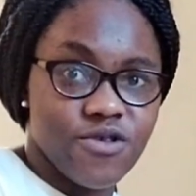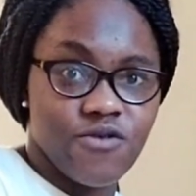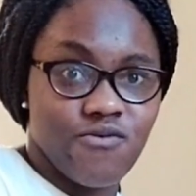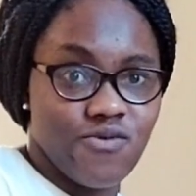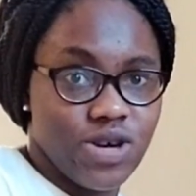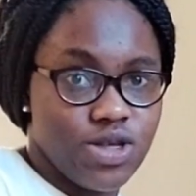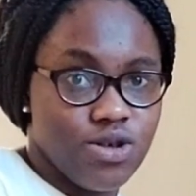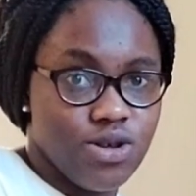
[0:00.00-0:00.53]

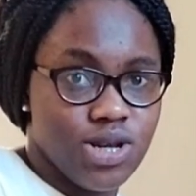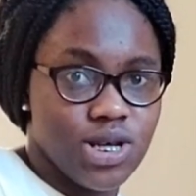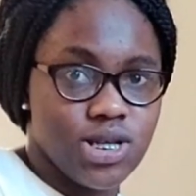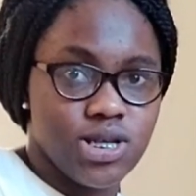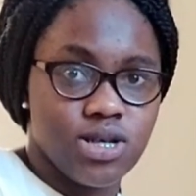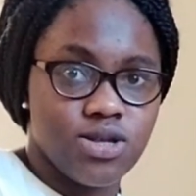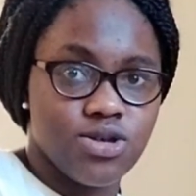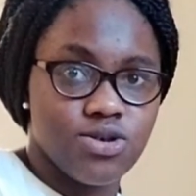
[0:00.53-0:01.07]

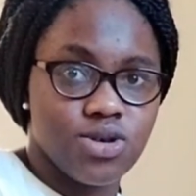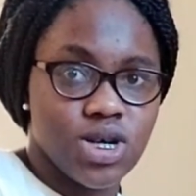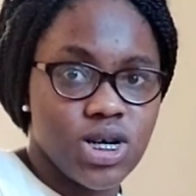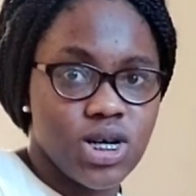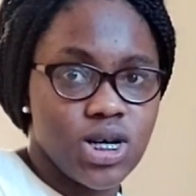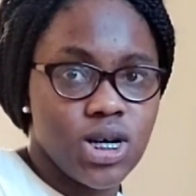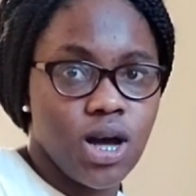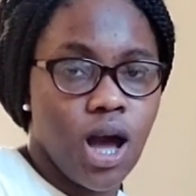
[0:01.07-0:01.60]
granulated sugar
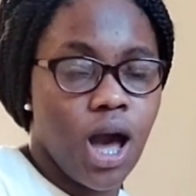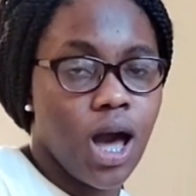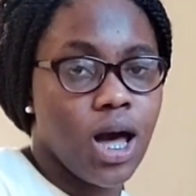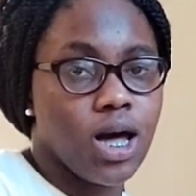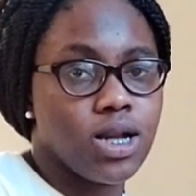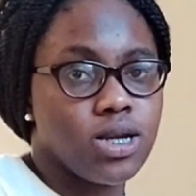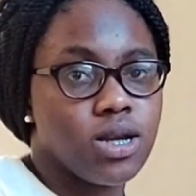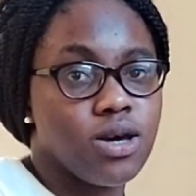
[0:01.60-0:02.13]

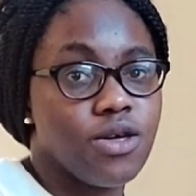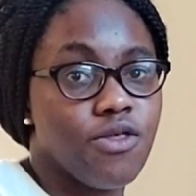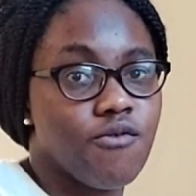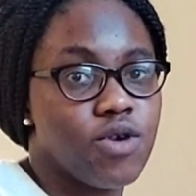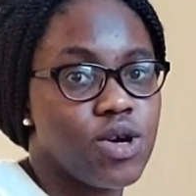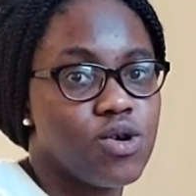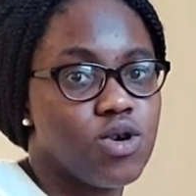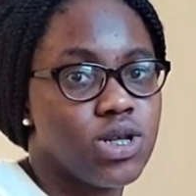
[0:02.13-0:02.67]
and
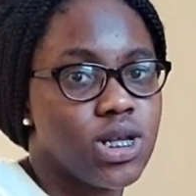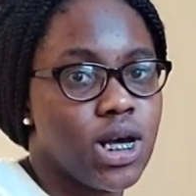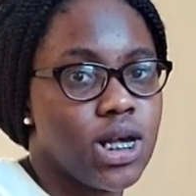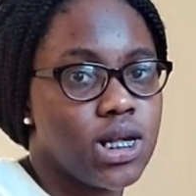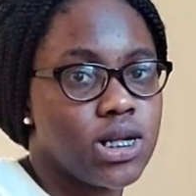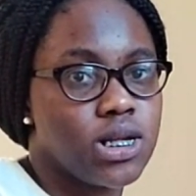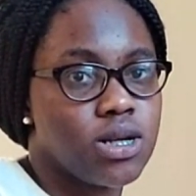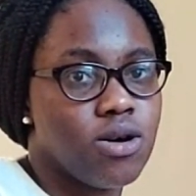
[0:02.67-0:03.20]

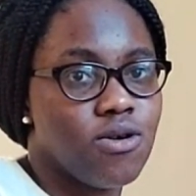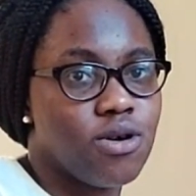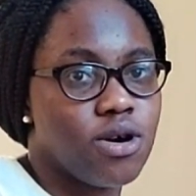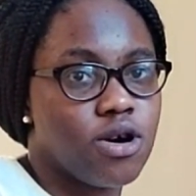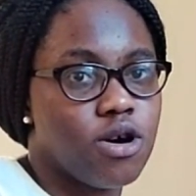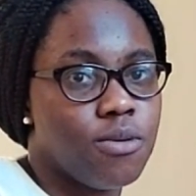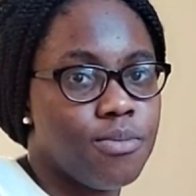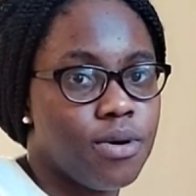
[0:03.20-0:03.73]
3/4 of a
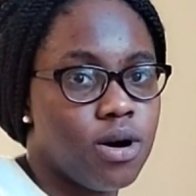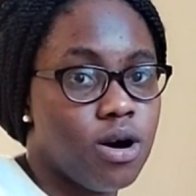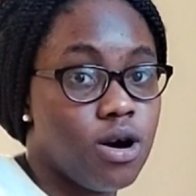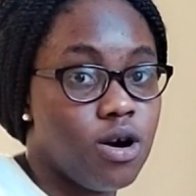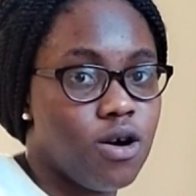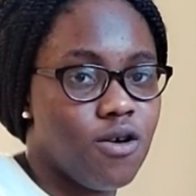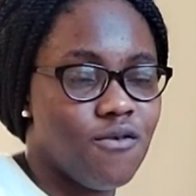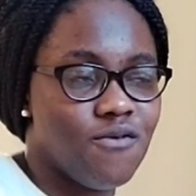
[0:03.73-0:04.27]
cup
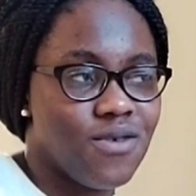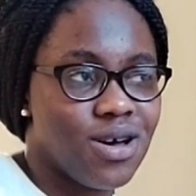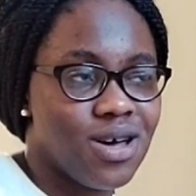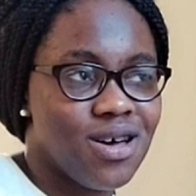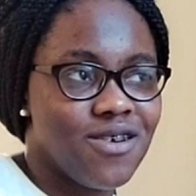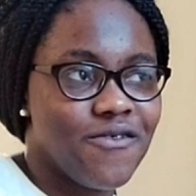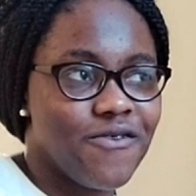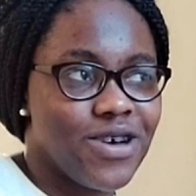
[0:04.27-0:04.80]
of
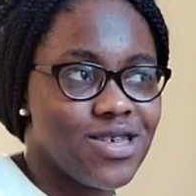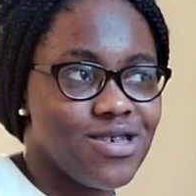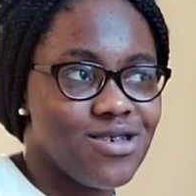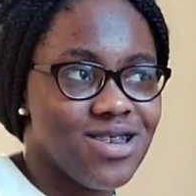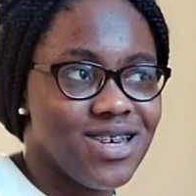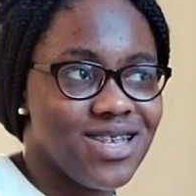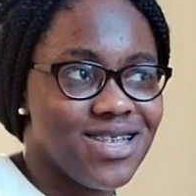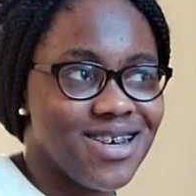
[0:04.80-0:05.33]

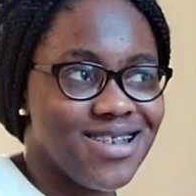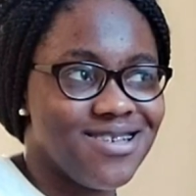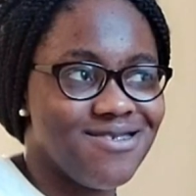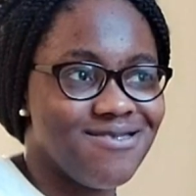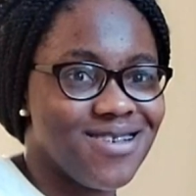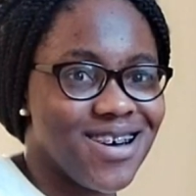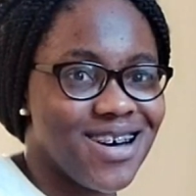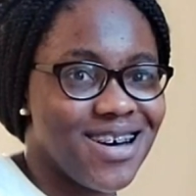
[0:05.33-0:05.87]
granulated
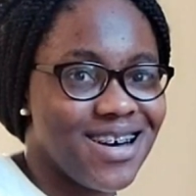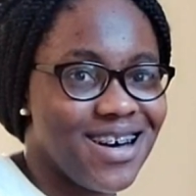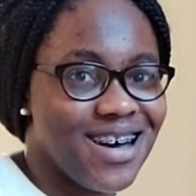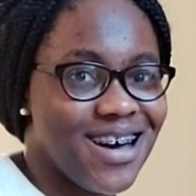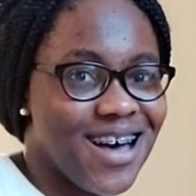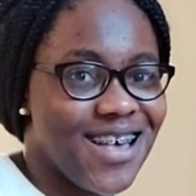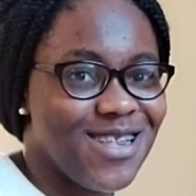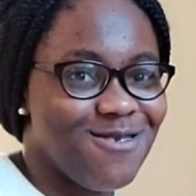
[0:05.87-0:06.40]
sugar
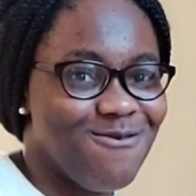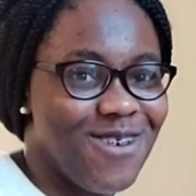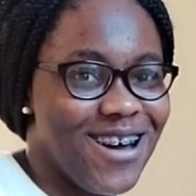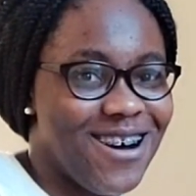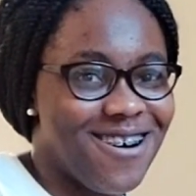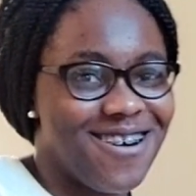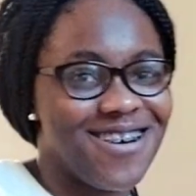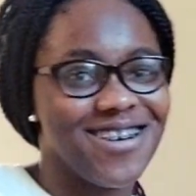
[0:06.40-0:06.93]
as
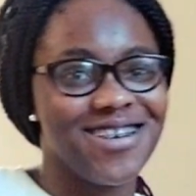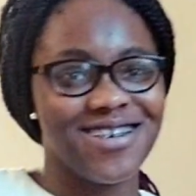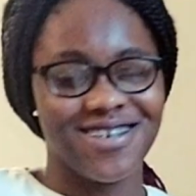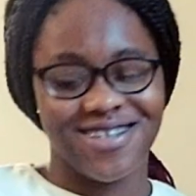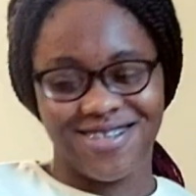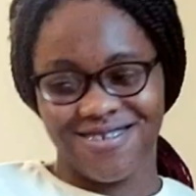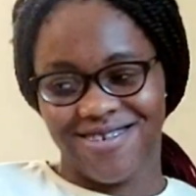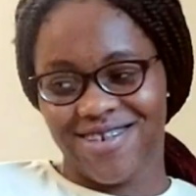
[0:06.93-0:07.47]
well.
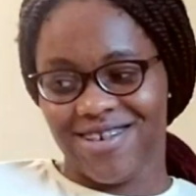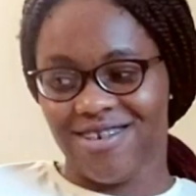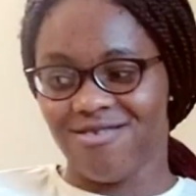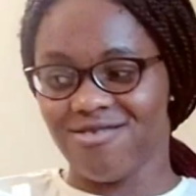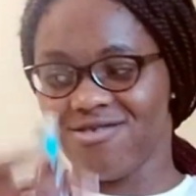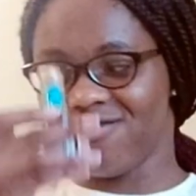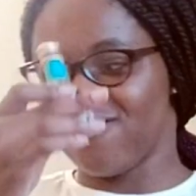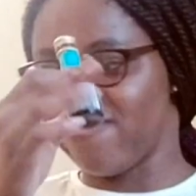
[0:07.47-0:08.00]
So yeah, I'll just